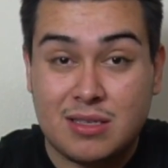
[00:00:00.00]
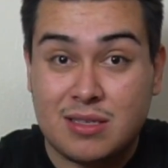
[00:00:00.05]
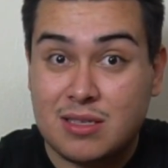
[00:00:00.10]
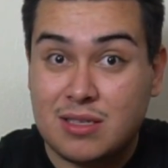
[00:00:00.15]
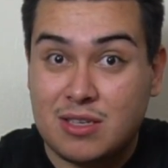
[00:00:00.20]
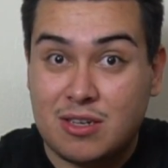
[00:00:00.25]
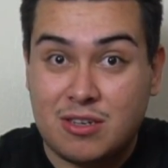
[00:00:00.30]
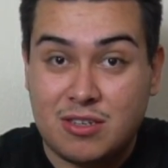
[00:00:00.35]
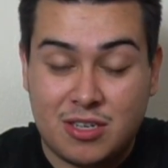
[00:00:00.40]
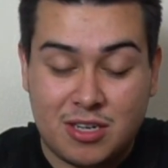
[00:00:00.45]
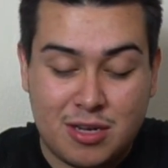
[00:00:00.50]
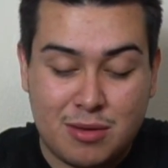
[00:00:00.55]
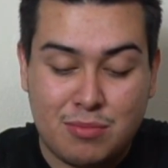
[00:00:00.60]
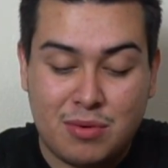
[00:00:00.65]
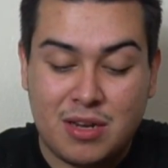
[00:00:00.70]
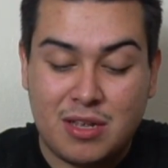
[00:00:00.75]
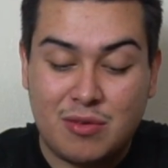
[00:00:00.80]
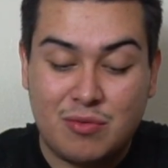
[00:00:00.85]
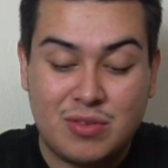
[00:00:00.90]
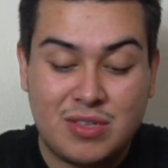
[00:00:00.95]
Like, sorry, Jenny,
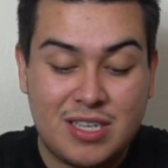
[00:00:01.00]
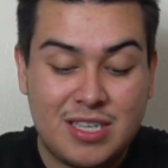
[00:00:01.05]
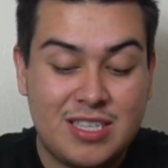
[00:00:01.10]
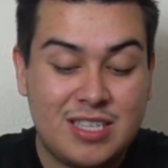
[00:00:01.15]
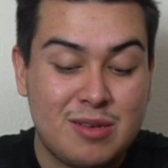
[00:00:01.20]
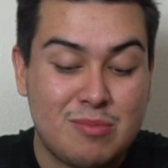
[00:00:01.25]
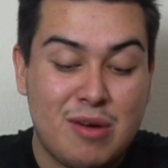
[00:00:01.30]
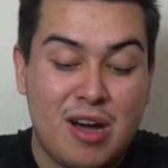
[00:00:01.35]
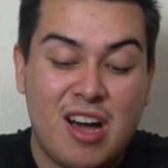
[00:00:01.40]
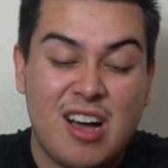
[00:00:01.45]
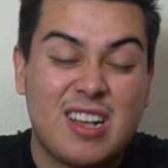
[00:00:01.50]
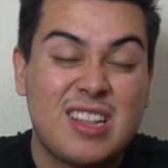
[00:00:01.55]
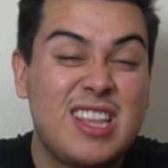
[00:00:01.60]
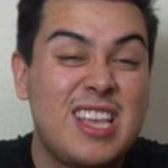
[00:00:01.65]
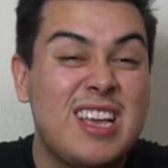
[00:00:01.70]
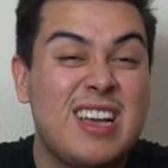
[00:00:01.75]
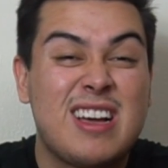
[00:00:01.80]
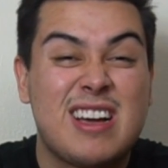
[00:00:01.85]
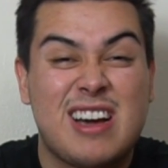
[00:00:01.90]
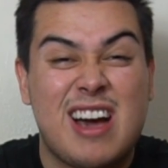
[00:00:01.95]
but it was like some
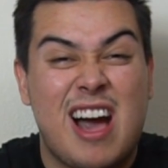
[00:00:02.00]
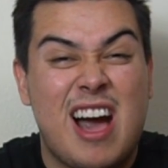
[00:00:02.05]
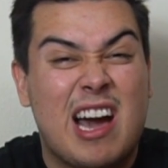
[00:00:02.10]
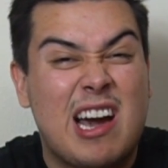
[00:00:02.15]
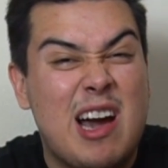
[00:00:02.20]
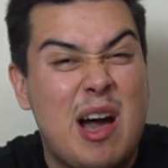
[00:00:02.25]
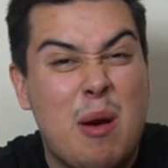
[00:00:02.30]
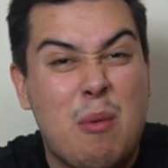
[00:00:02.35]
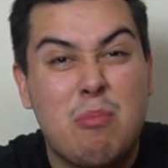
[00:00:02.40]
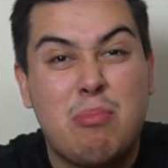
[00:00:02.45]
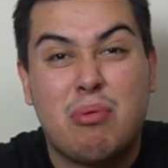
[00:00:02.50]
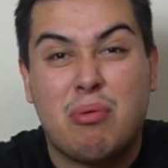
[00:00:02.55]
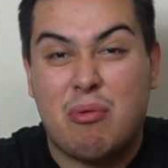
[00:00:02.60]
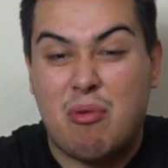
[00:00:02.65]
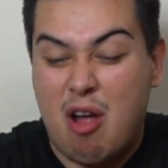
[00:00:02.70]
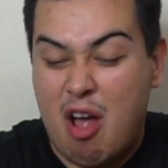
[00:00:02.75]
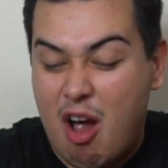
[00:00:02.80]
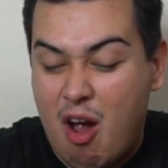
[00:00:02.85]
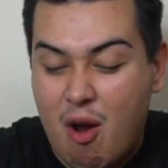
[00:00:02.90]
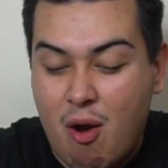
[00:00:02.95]
ugly caca
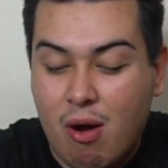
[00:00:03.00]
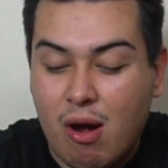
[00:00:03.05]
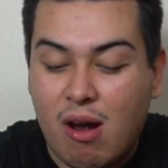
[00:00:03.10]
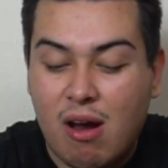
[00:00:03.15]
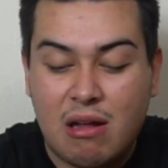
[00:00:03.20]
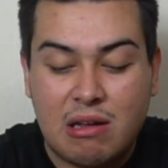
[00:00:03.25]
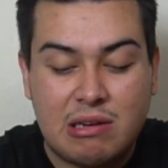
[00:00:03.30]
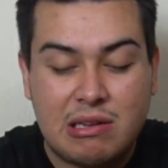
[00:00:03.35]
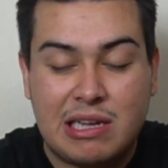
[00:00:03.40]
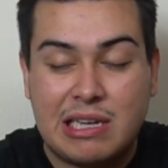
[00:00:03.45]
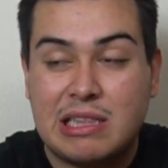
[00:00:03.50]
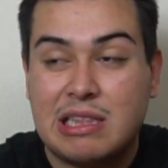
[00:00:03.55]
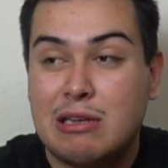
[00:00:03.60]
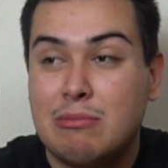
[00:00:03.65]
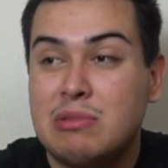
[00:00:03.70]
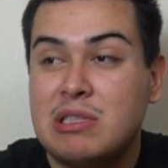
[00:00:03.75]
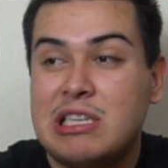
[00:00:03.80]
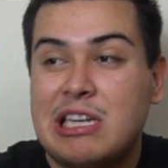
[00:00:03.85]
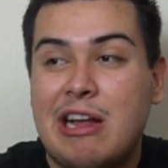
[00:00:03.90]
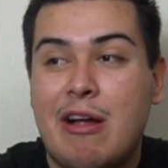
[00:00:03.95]
brown color like
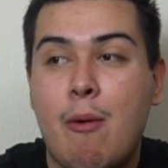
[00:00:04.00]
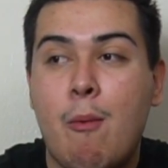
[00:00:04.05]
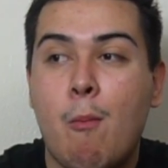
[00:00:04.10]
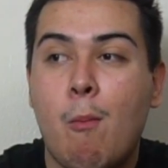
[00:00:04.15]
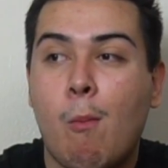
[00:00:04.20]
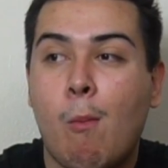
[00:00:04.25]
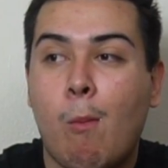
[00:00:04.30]
lipstick.